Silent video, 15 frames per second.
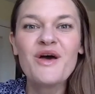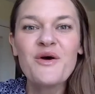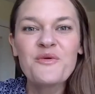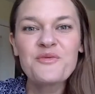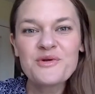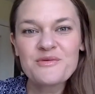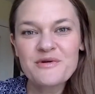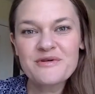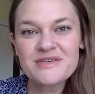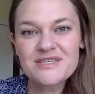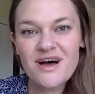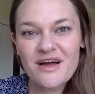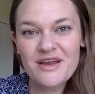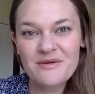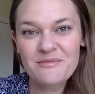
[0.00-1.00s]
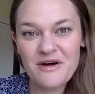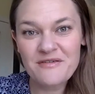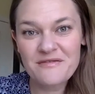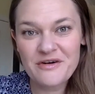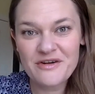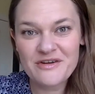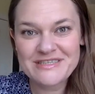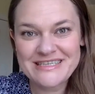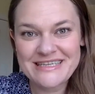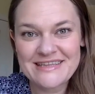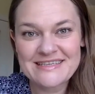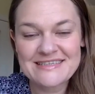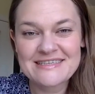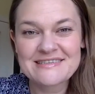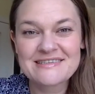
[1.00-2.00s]
When we were talking about
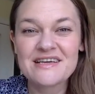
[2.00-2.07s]
photosynthesis,